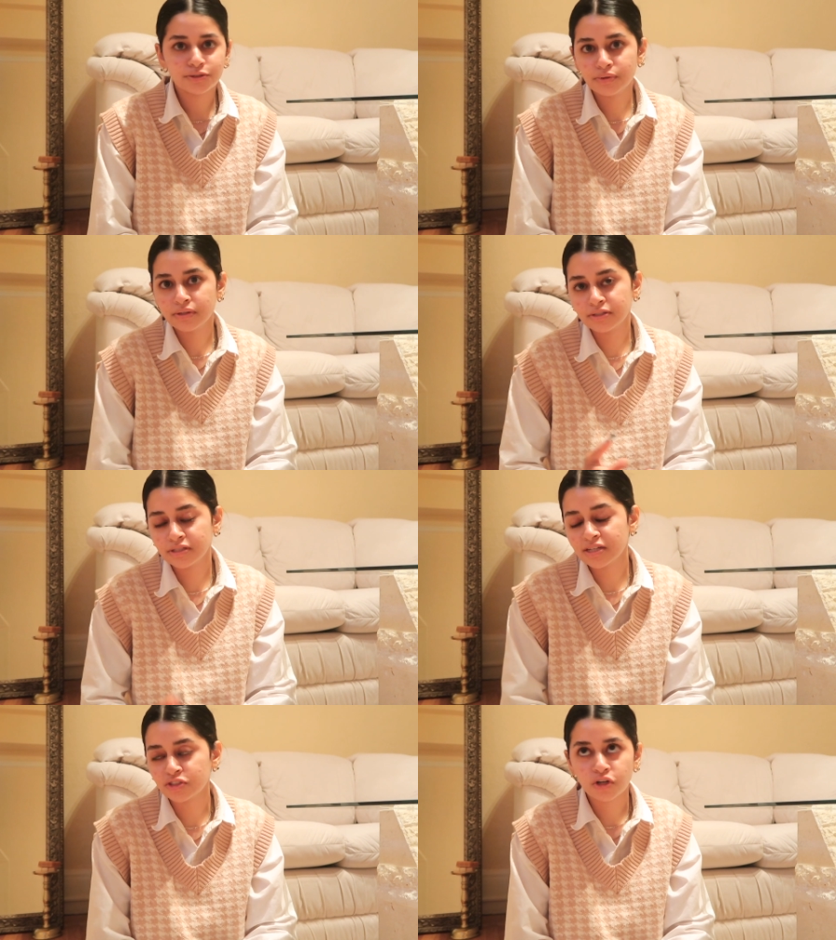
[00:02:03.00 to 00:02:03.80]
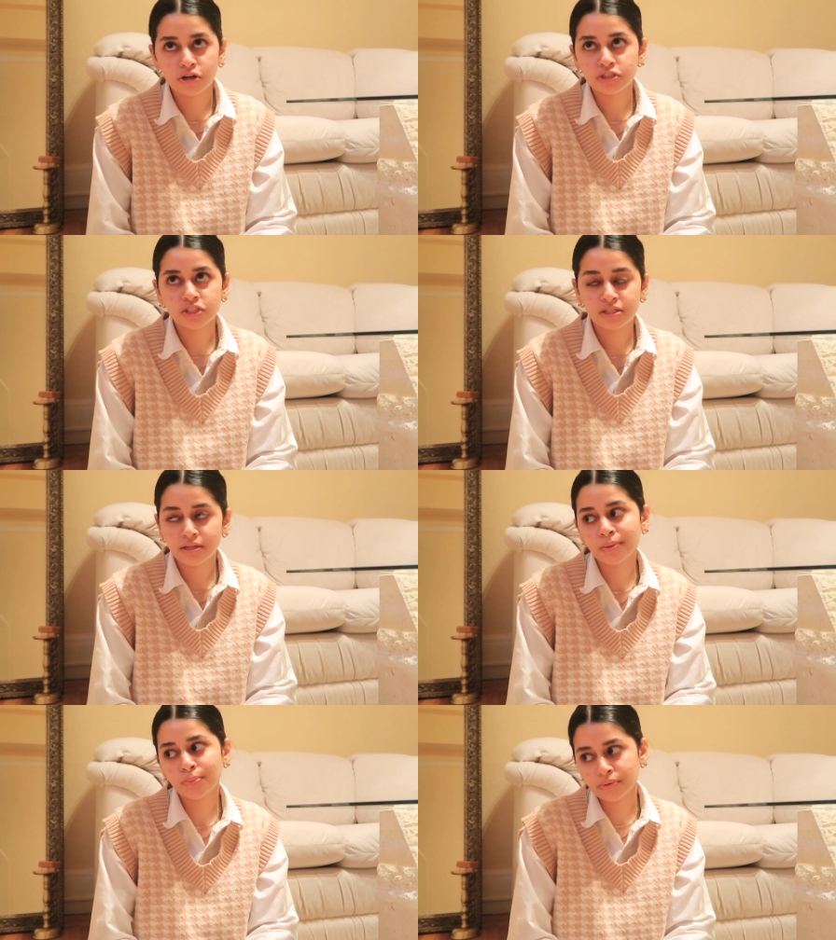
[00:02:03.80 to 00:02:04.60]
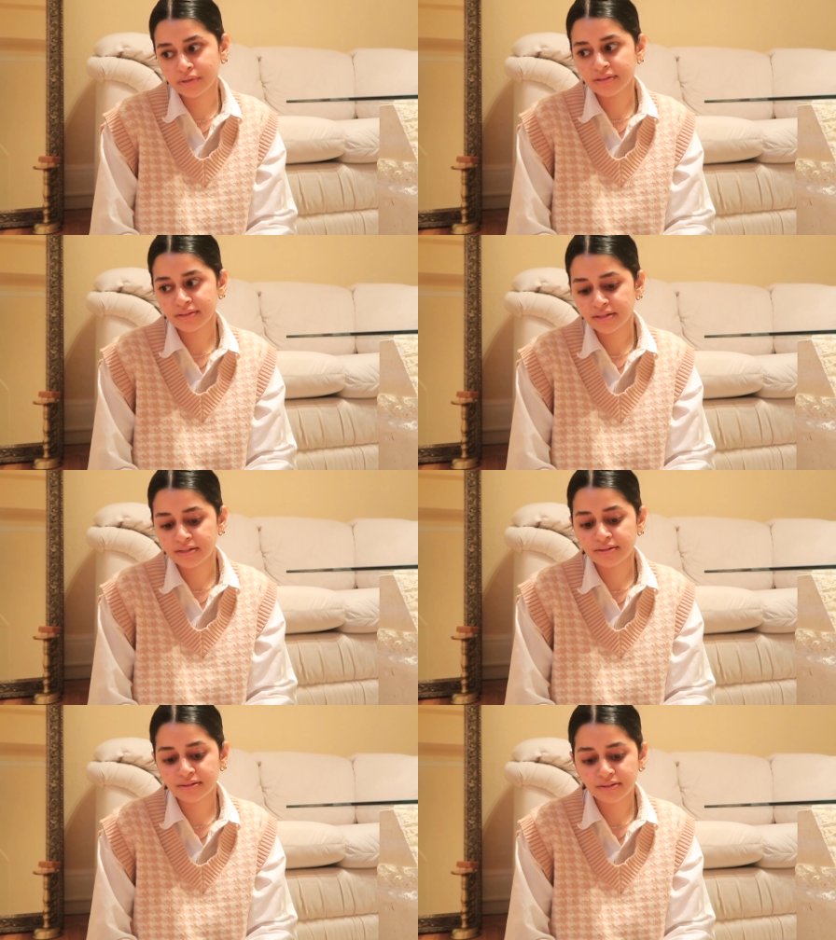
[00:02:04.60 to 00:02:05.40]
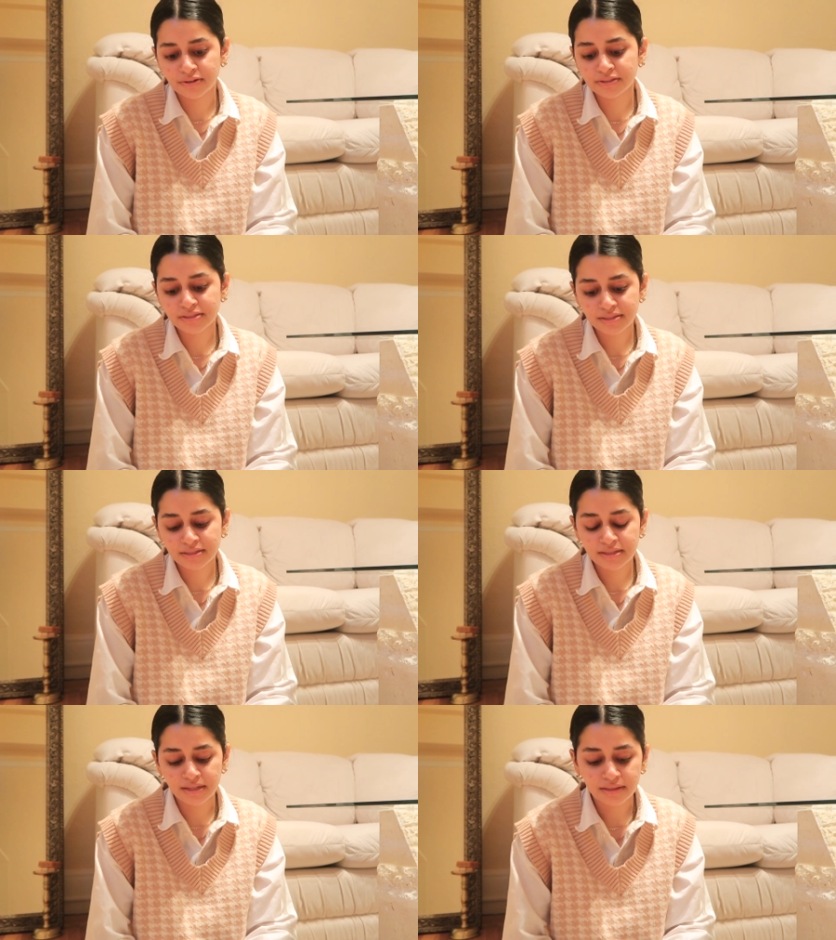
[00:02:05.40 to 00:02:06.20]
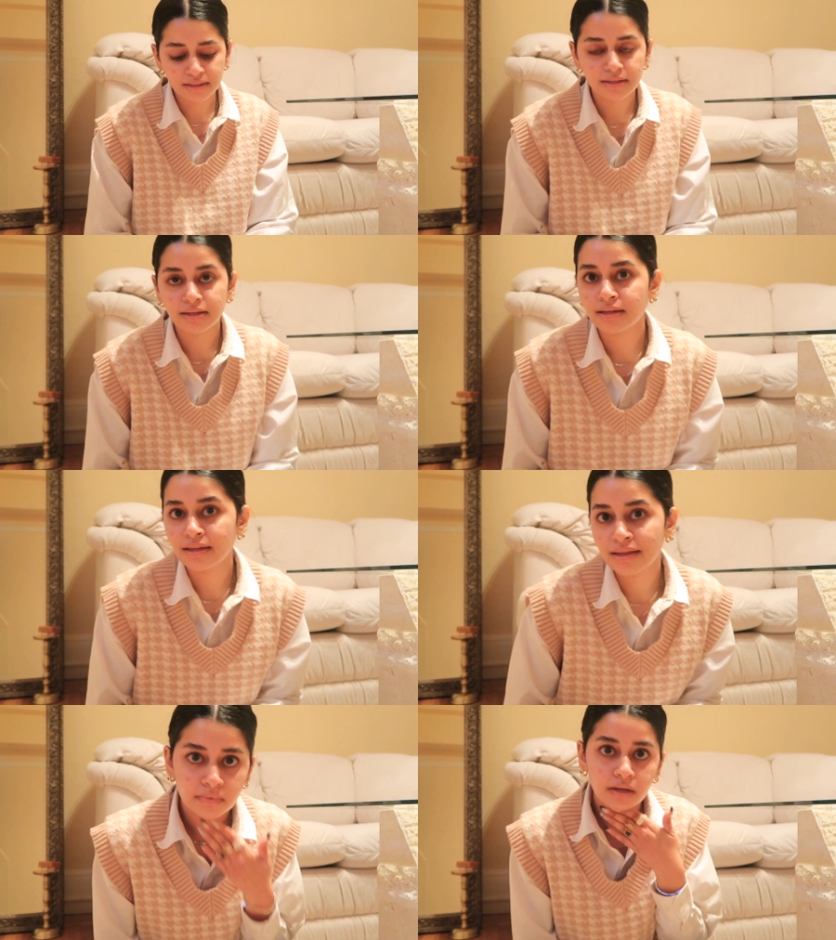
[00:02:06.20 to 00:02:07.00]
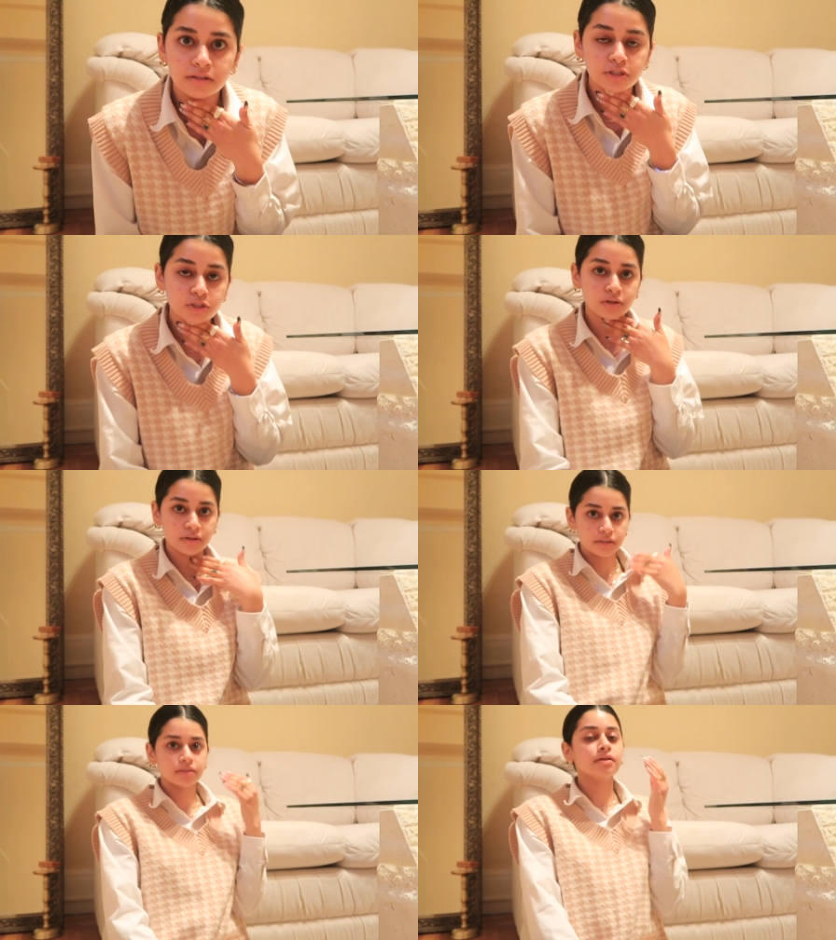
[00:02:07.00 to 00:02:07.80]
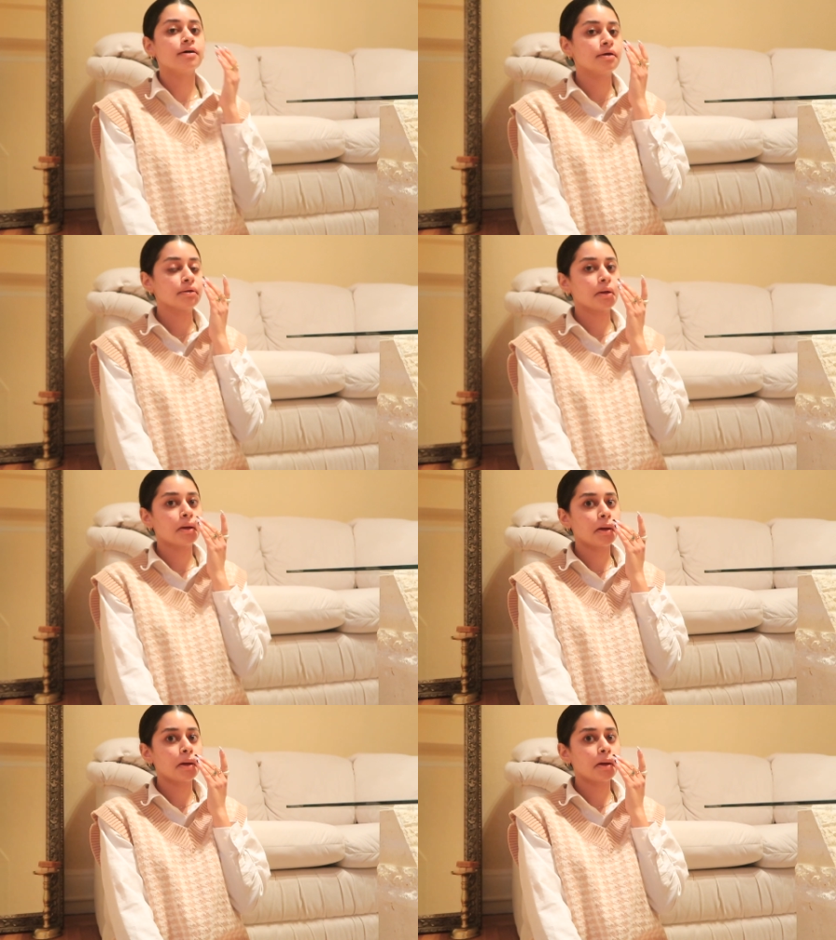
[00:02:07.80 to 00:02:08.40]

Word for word: you literally get charged to like breathe here, honestly. Like, also sorry that